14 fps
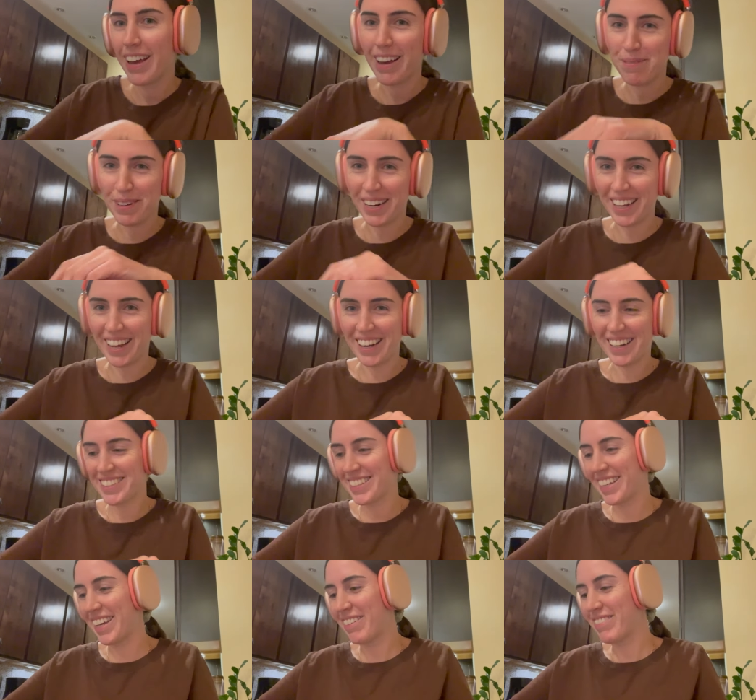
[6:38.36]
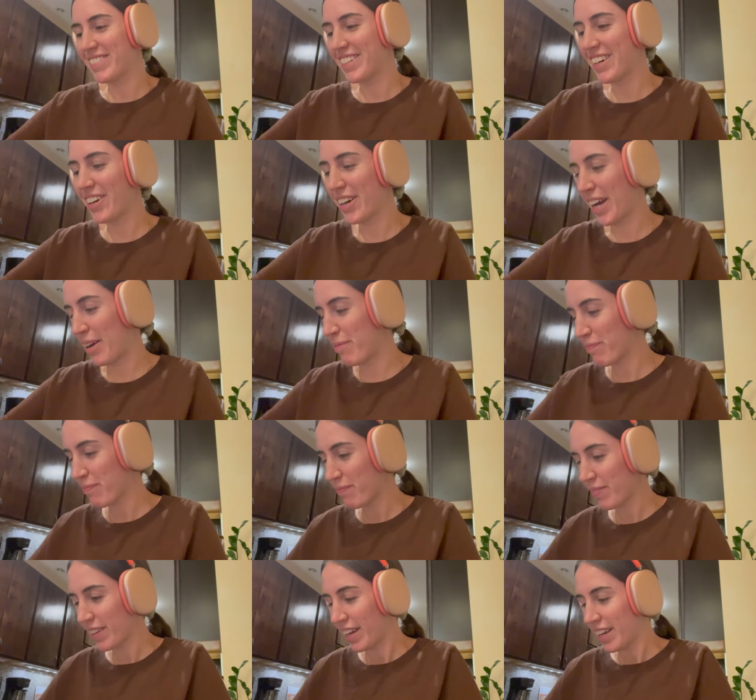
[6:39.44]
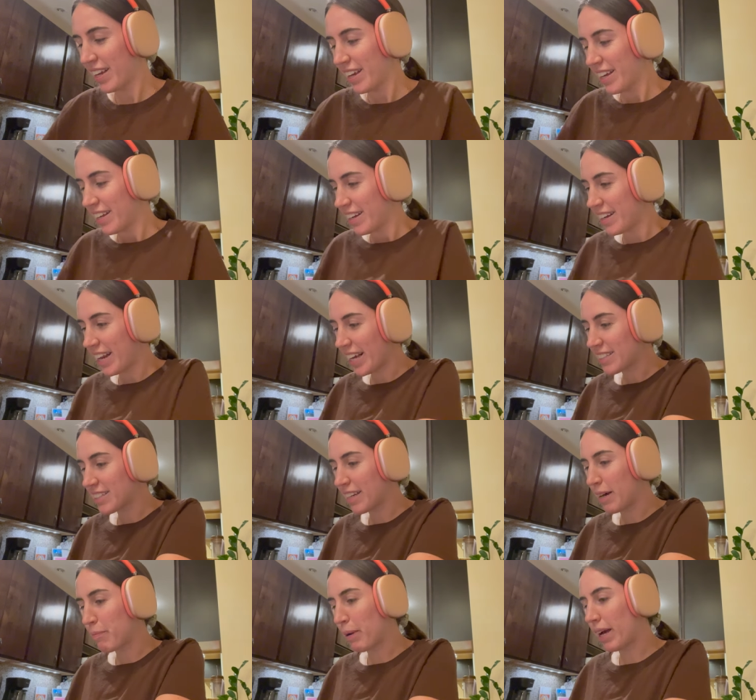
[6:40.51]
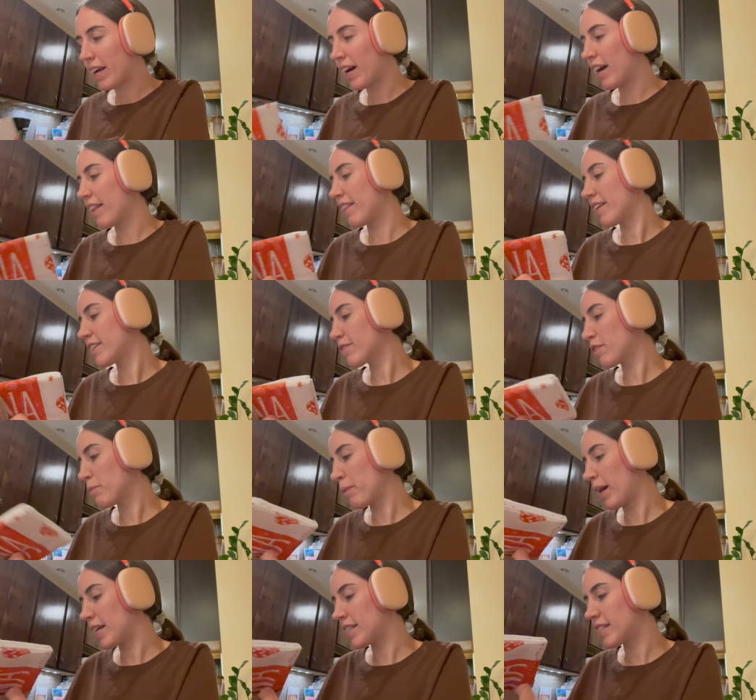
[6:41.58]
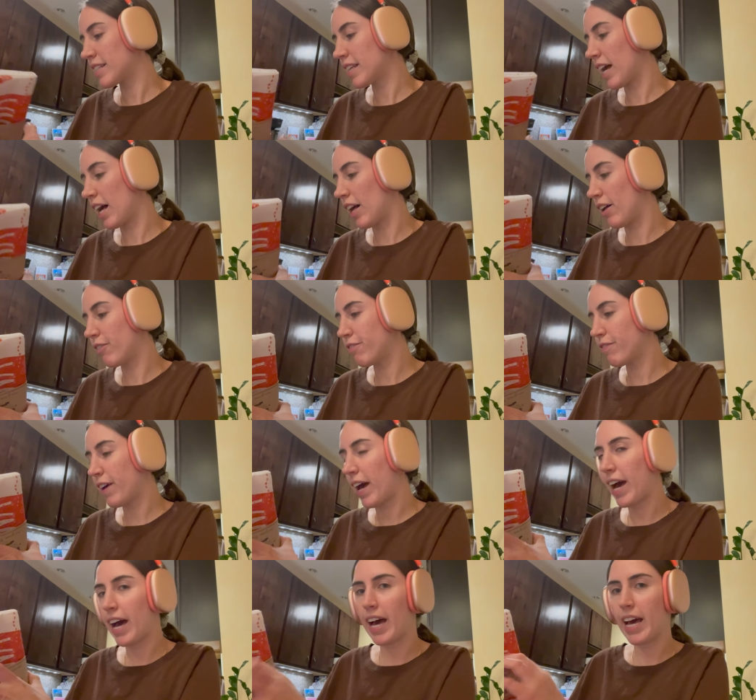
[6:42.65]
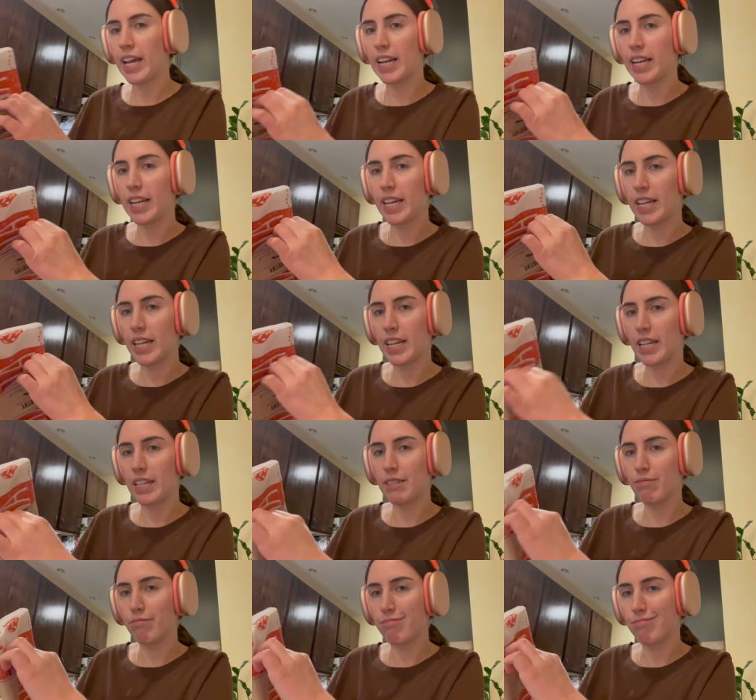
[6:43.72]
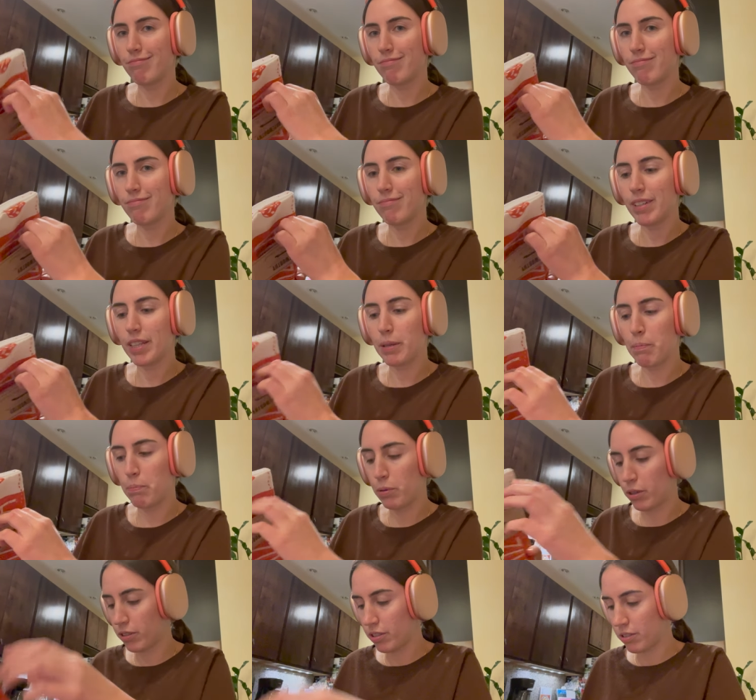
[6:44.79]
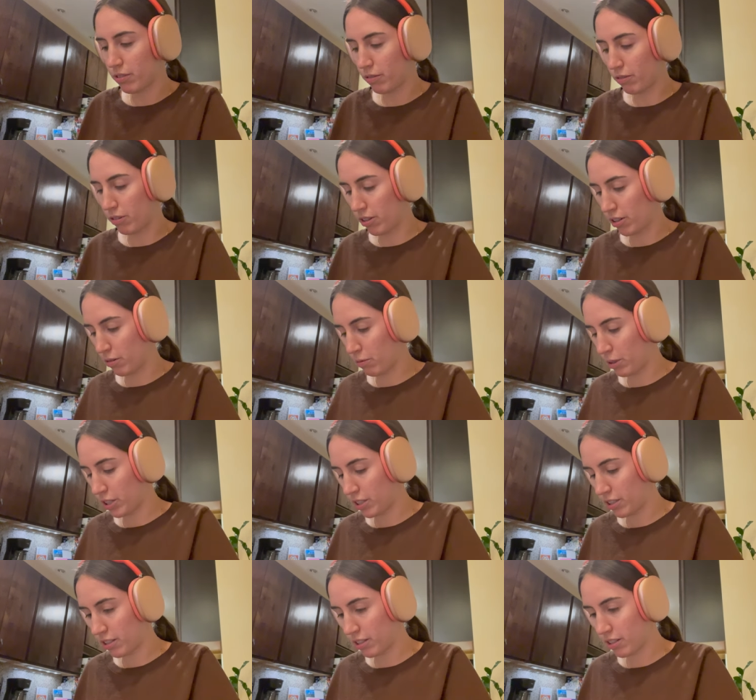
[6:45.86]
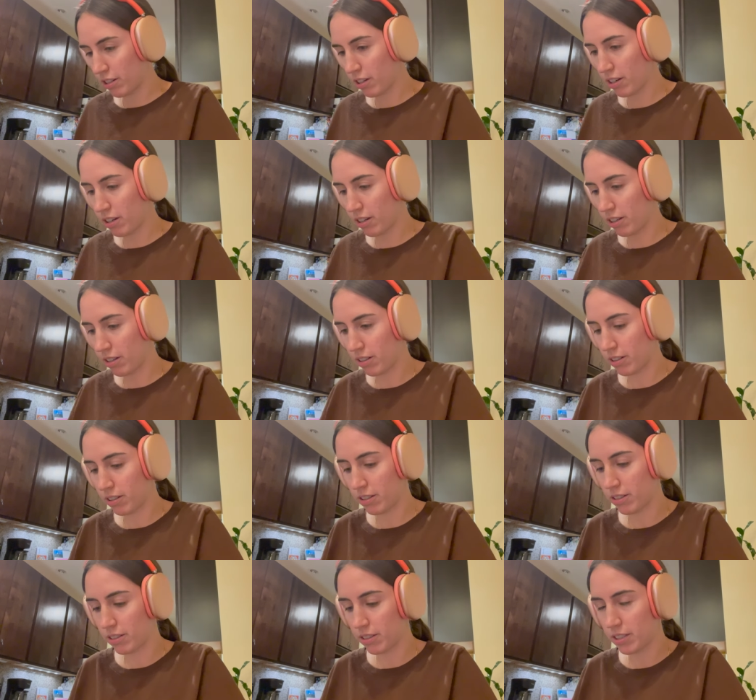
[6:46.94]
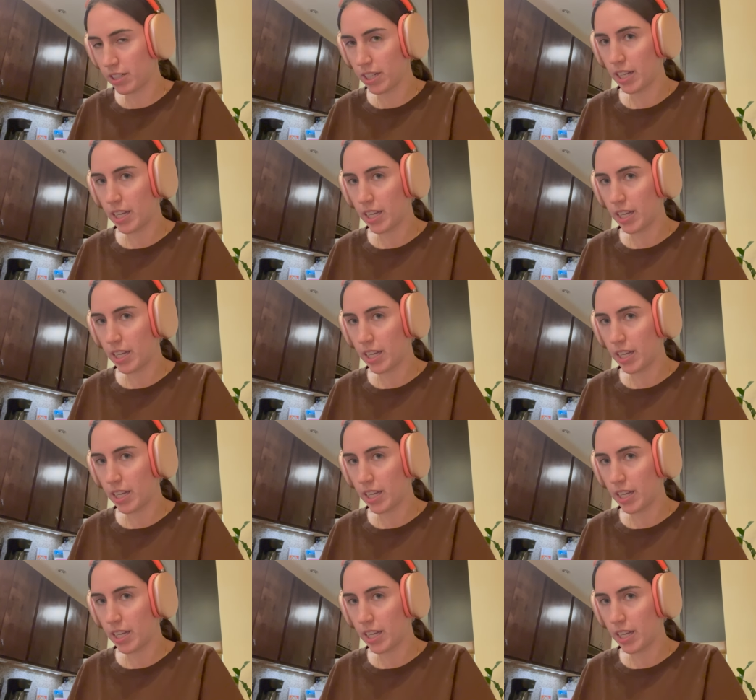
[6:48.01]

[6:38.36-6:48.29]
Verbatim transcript: But I got it as a gift. Okay. Next up, I got this for myself at the bookstore, which is called,